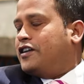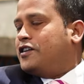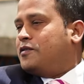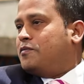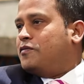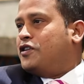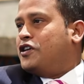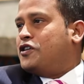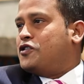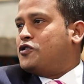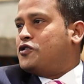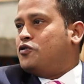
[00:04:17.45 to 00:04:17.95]
It
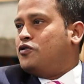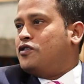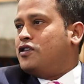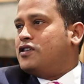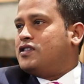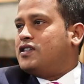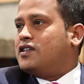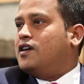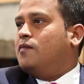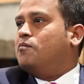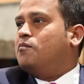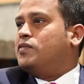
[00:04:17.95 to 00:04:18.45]
brings you as
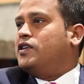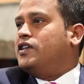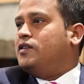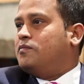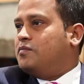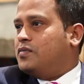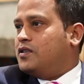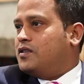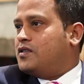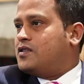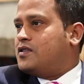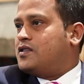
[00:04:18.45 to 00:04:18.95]
a complete
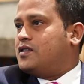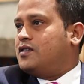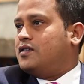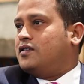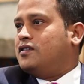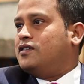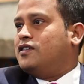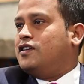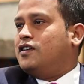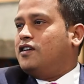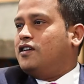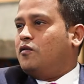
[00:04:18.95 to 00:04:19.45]

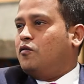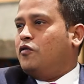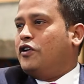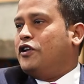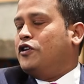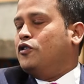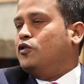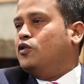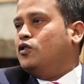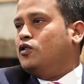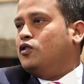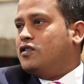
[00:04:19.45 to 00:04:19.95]
person when
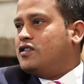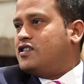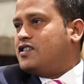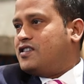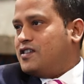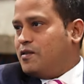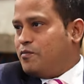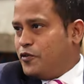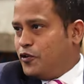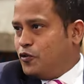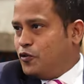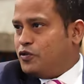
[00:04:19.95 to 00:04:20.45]
you learn
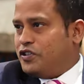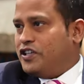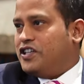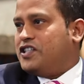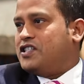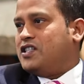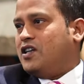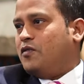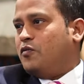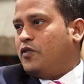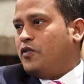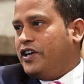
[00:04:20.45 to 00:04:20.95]
some new
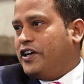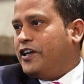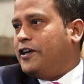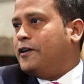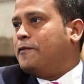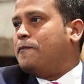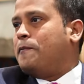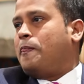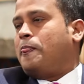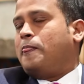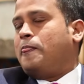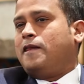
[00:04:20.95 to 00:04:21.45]
things every
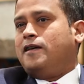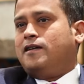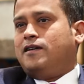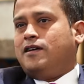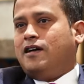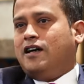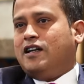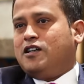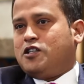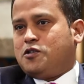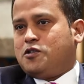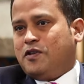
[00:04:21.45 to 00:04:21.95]
day.
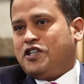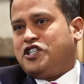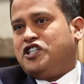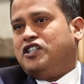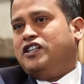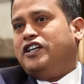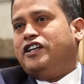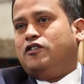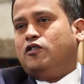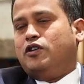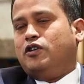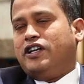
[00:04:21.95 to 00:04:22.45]
And
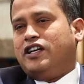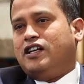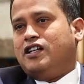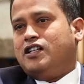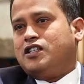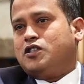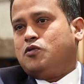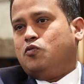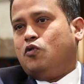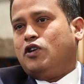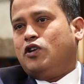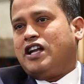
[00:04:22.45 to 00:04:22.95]
especially in
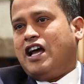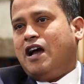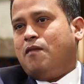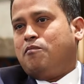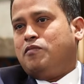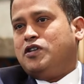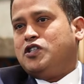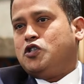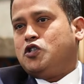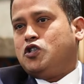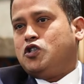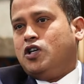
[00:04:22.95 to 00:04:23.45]
hotels, what
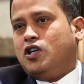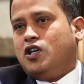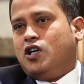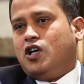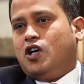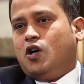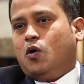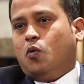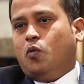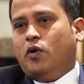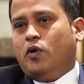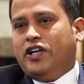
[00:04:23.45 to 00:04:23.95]
happens,
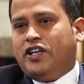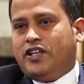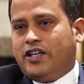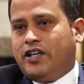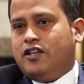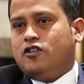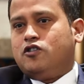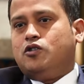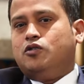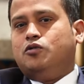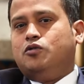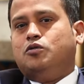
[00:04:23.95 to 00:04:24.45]
we
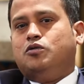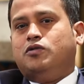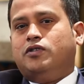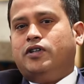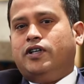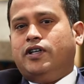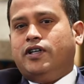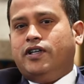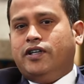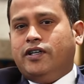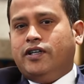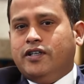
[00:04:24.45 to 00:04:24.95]
tend to
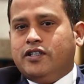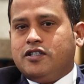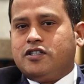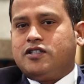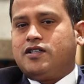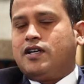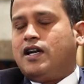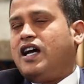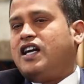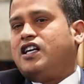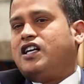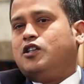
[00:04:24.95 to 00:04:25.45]

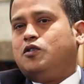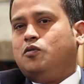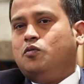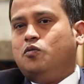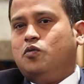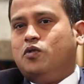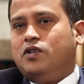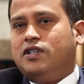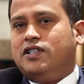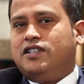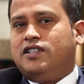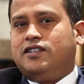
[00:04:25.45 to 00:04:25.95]
interact
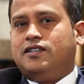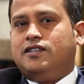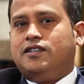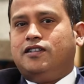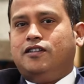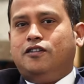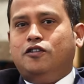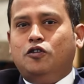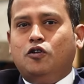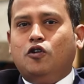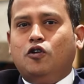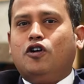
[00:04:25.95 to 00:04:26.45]
with a
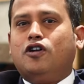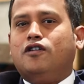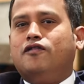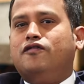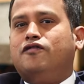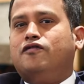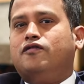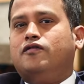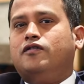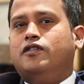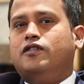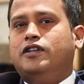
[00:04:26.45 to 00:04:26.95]
lot of
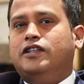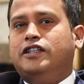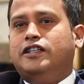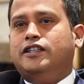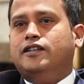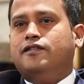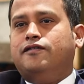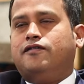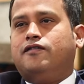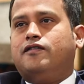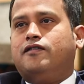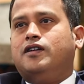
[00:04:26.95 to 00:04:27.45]

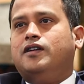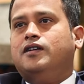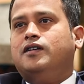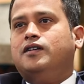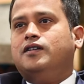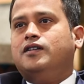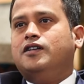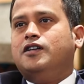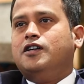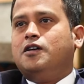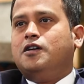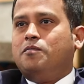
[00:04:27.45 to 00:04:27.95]

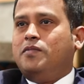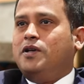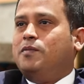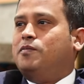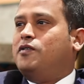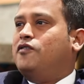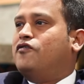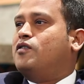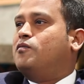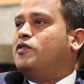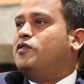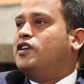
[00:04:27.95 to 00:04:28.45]
different
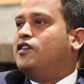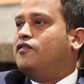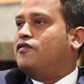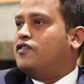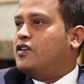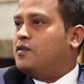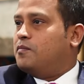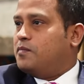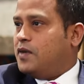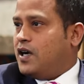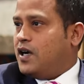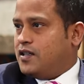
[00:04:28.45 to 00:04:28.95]
people from a
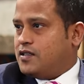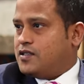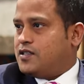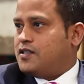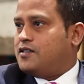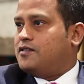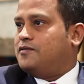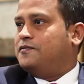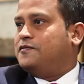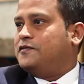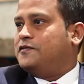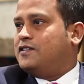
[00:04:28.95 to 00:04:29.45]
different
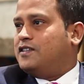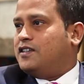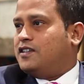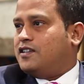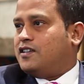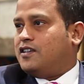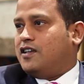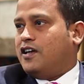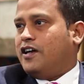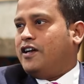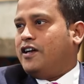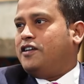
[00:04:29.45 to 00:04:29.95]
parts,
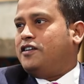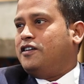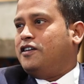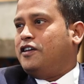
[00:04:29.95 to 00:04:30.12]
right?